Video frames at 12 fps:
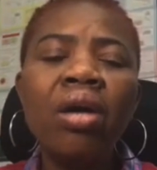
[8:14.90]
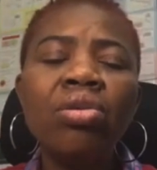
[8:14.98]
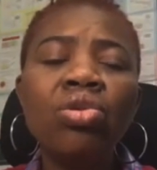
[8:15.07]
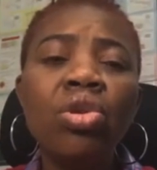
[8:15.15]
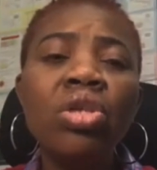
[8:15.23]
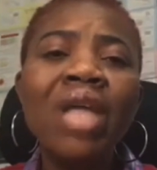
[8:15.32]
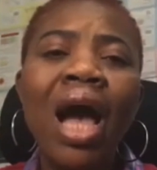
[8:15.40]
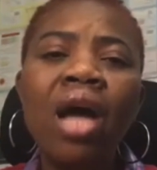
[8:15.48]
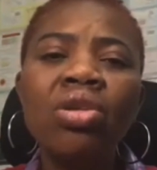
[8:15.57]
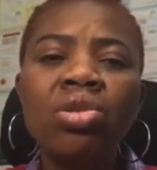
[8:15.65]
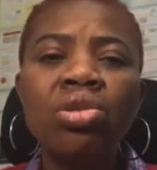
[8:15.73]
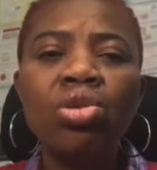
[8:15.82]
knows
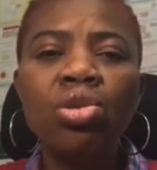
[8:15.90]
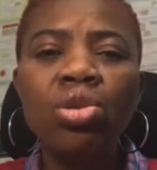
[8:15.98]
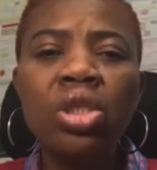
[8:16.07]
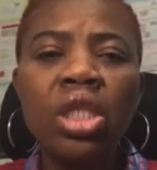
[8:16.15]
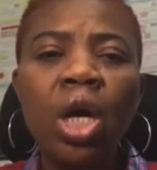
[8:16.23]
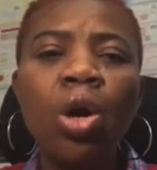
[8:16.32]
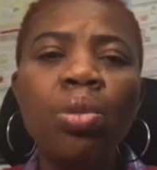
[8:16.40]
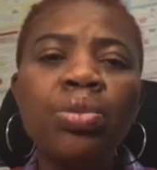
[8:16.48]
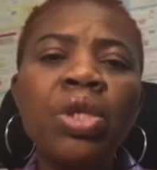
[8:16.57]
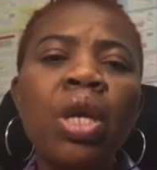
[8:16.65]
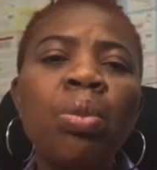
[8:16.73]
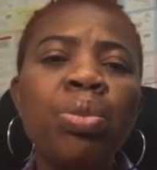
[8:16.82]
how to use
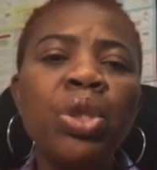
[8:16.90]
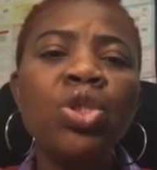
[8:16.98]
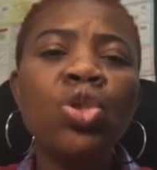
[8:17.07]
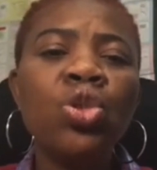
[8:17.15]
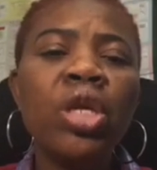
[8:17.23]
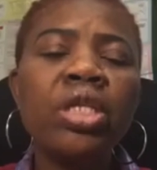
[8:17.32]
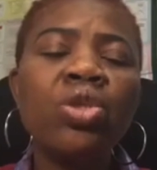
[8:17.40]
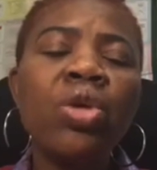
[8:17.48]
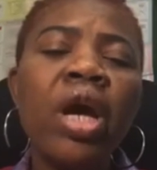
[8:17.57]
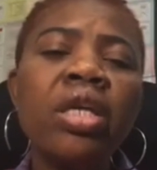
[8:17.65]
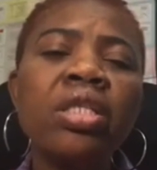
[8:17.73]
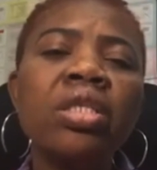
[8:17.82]
Pinterest,
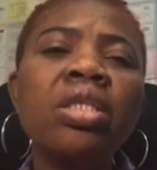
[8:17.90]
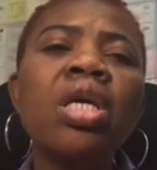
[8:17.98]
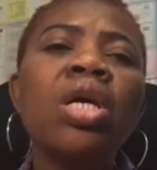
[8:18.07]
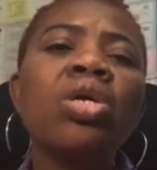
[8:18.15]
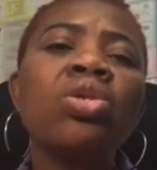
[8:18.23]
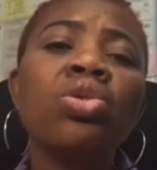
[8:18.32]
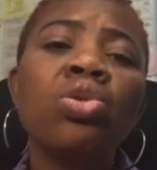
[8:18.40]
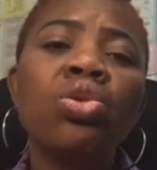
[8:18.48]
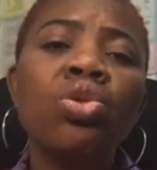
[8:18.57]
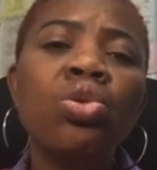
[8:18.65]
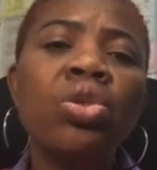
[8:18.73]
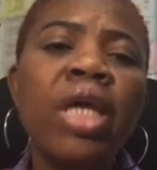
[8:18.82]
right? To
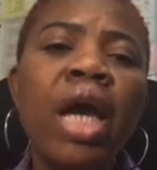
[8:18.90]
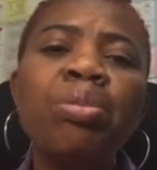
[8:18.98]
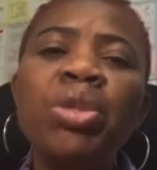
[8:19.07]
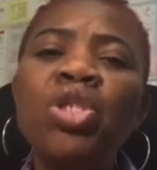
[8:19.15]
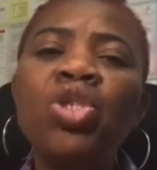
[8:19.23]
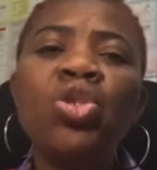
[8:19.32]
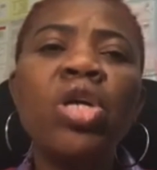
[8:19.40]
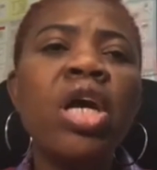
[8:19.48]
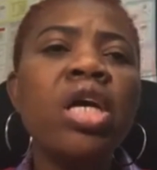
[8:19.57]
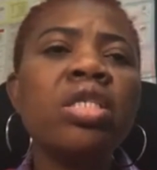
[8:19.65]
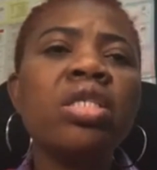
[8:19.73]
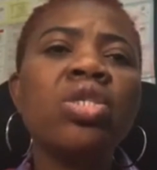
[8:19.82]
do that,
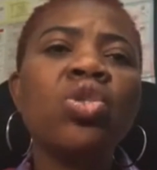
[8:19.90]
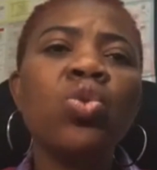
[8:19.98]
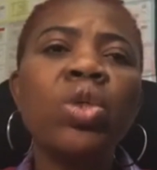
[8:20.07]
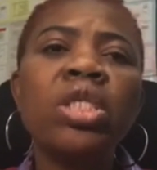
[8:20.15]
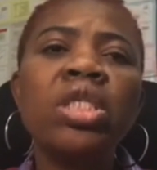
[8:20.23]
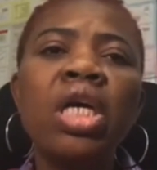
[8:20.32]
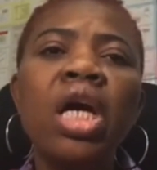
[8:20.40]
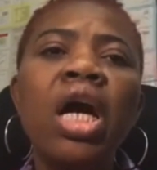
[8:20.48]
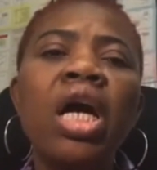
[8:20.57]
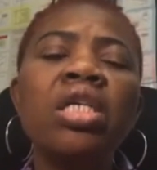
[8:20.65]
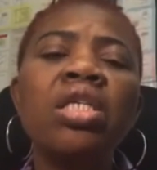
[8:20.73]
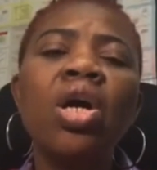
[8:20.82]
Pinterest, Twitter,
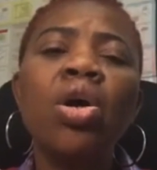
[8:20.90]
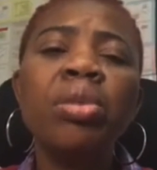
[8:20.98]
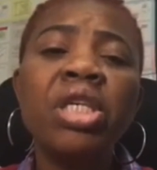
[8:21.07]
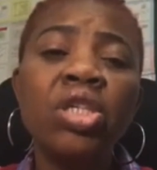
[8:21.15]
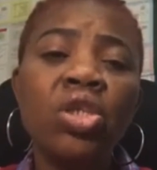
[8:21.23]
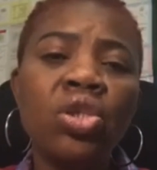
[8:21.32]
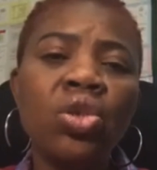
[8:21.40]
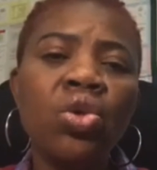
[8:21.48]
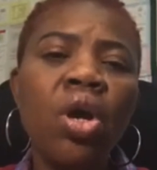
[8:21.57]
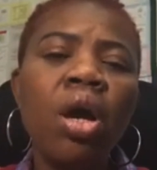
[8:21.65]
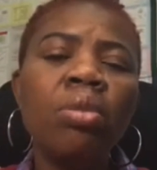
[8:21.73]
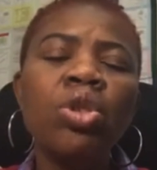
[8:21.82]
and
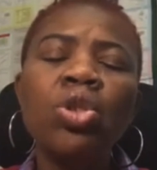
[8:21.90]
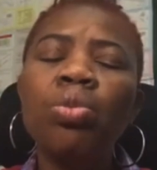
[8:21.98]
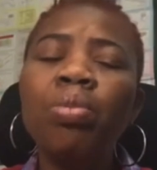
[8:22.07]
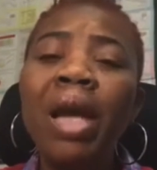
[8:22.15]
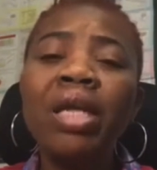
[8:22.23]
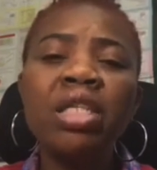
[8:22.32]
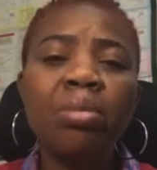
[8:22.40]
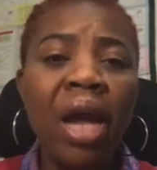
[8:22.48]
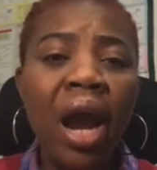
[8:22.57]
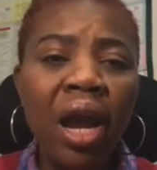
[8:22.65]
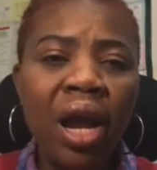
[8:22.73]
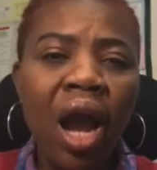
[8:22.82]
Instagram, to manage my
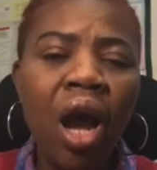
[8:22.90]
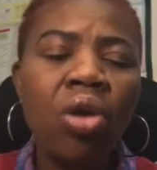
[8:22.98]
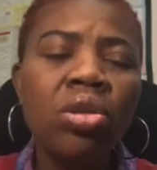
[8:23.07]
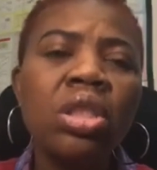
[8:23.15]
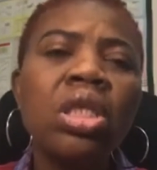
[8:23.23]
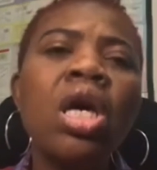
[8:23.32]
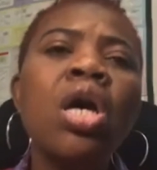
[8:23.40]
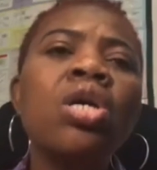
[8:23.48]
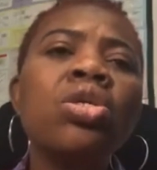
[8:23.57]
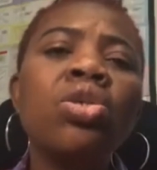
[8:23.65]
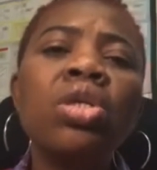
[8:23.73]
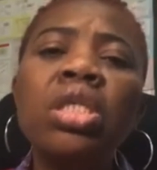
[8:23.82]
account.
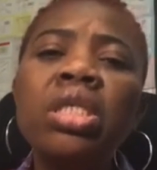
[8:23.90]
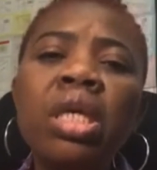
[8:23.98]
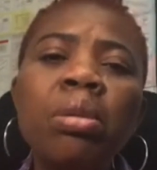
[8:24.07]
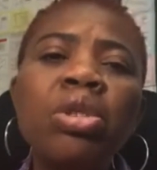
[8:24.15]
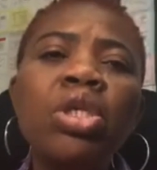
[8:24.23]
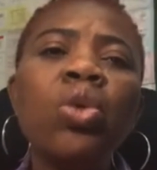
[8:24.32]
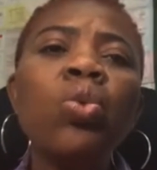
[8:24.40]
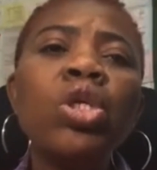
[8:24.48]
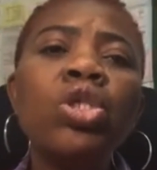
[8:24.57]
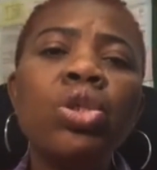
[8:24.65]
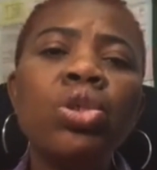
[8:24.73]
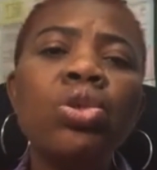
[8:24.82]
So the same thing
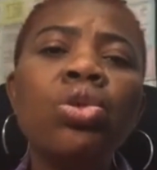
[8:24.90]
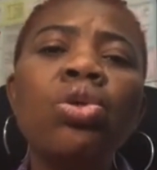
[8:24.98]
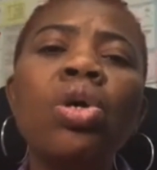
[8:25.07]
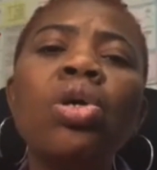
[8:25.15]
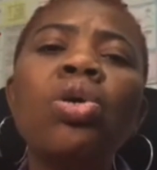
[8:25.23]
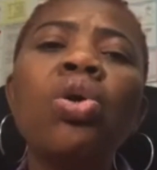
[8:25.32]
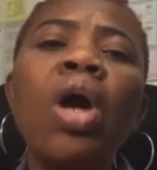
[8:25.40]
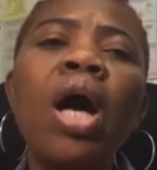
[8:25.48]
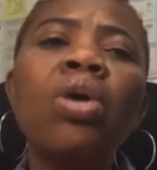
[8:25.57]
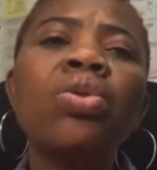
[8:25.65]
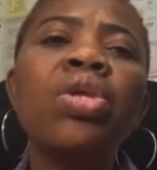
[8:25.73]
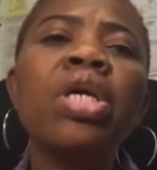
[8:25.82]
with you. Go
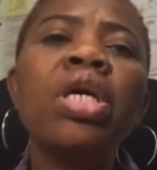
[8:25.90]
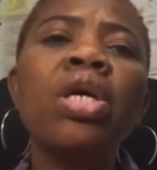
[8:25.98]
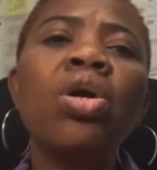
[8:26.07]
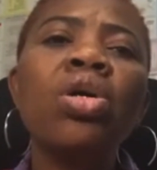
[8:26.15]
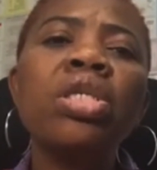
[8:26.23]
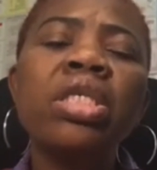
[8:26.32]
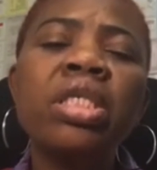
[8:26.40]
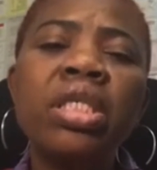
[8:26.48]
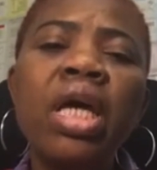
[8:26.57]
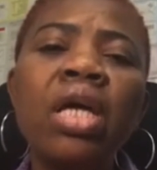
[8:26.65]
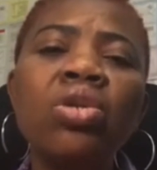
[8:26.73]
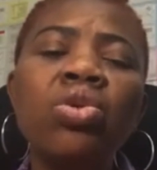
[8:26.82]
out there,
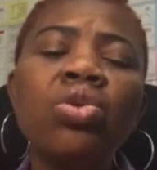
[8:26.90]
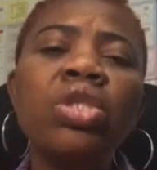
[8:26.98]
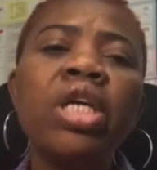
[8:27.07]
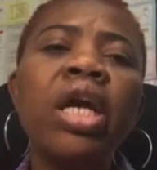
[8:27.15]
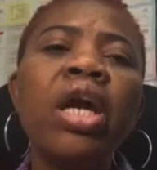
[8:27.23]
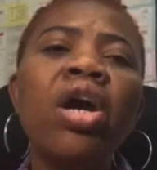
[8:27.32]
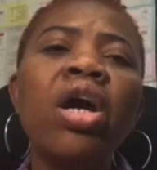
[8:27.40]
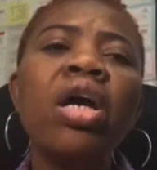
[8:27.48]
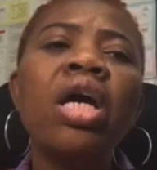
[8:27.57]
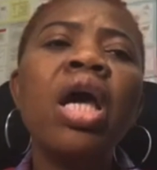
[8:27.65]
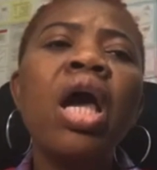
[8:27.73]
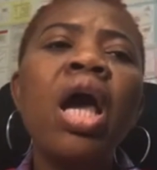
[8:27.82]
understand who they
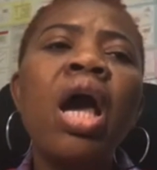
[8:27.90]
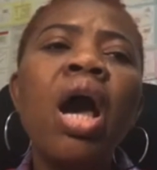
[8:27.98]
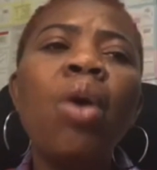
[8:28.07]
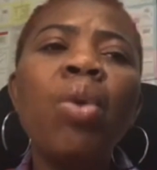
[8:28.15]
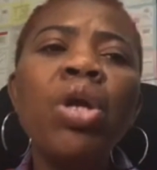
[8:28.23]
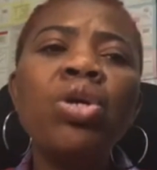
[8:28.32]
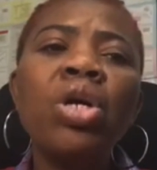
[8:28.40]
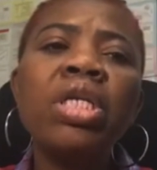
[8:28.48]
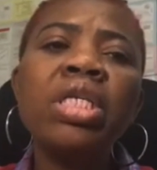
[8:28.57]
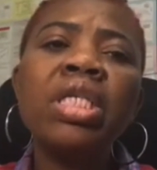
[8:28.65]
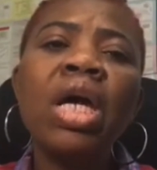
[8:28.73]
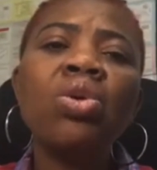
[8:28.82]
are, and when you
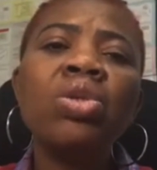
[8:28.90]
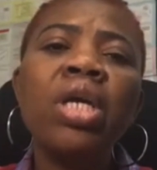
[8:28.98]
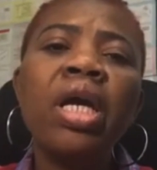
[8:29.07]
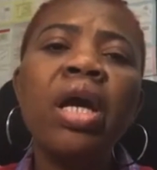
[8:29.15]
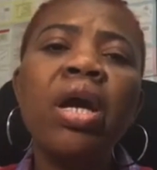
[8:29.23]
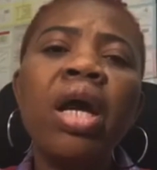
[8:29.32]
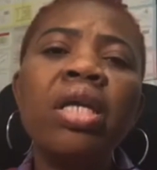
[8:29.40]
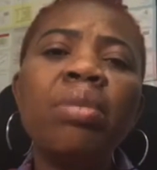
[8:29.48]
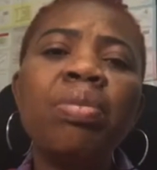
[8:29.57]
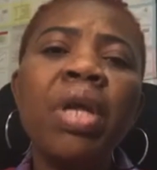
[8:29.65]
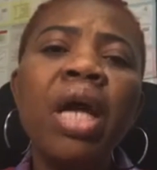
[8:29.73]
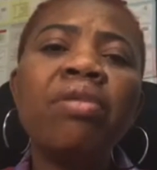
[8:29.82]
understand who they are and the
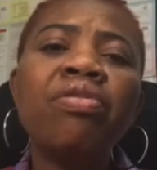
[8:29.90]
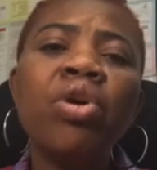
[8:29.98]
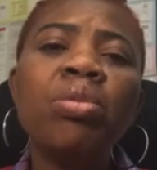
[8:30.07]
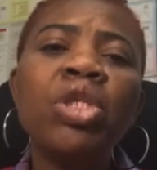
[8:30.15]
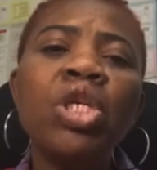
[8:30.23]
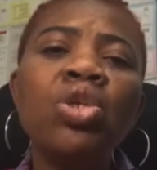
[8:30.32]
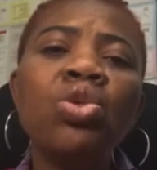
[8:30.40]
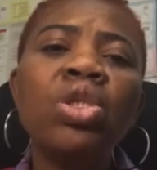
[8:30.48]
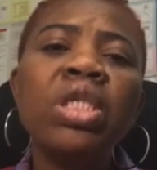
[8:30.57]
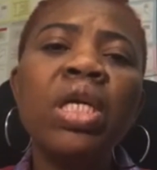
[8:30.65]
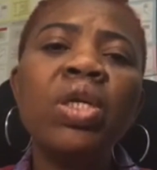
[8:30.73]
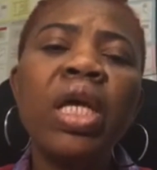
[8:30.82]
platforms they
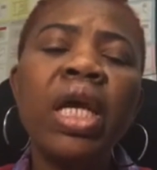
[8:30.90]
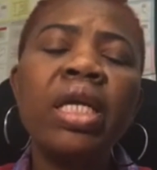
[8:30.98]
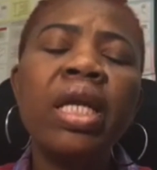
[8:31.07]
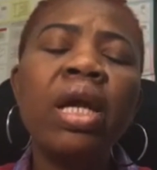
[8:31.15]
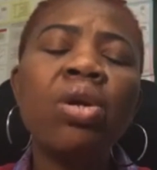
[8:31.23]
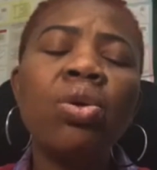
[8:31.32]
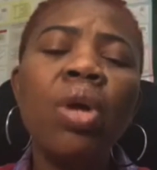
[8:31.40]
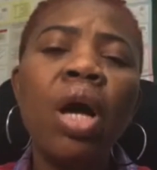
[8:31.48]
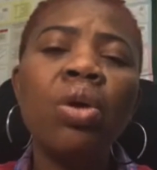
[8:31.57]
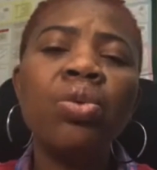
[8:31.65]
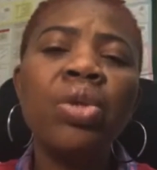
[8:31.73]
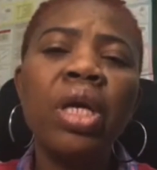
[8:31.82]
use, then you can now go
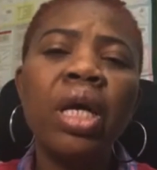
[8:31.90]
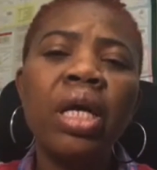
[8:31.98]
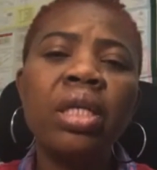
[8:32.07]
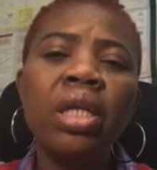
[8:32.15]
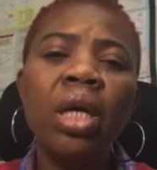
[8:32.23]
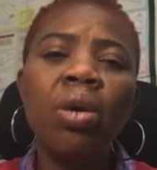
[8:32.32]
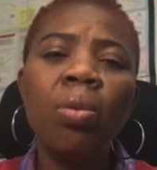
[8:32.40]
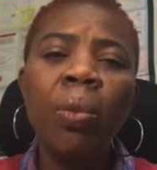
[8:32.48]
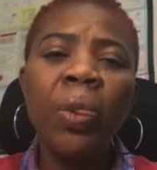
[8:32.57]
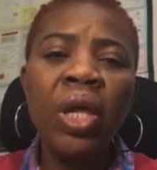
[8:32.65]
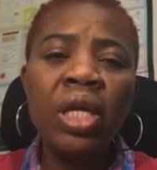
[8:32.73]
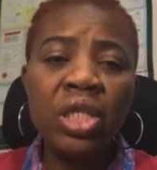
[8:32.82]
out there and
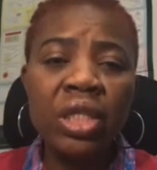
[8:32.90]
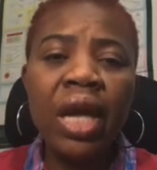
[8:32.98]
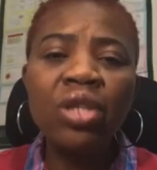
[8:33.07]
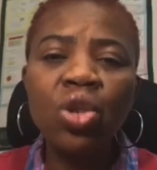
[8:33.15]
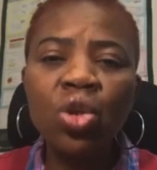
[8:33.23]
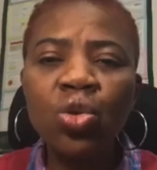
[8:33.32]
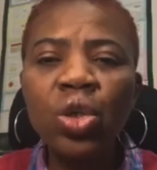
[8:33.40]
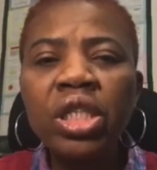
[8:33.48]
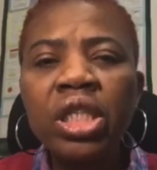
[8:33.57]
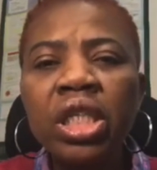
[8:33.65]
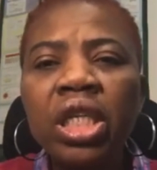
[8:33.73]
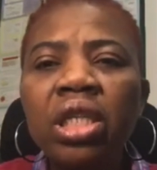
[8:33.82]
start
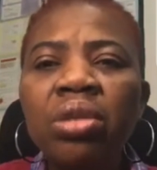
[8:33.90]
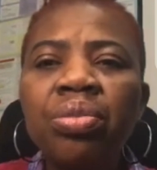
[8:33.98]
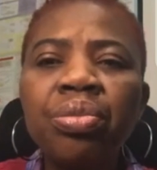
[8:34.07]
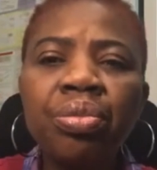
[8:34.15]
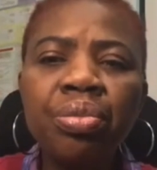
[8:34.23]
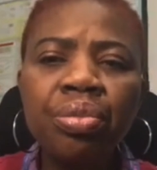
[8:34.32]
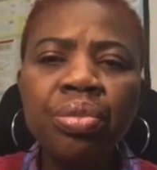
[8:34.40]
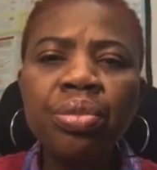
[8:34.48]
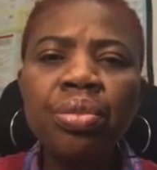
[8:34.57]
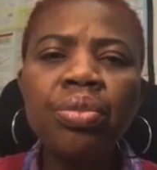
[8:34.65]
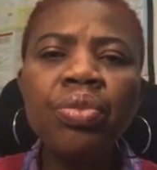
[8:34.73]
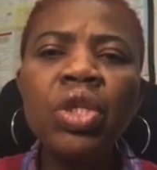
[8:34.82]
creating
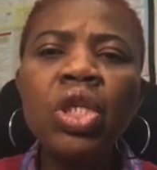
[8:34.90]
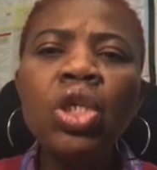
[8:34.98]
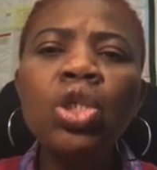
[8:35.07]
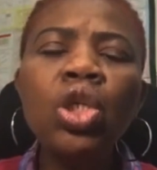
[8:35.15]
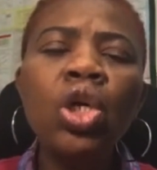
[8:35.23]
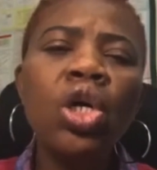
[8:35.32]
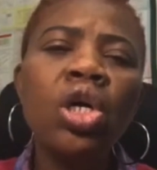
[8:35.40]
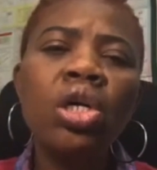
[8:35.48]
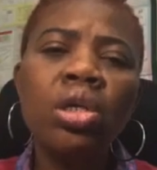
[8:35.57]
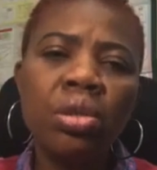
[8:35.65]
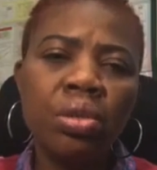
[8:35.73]
your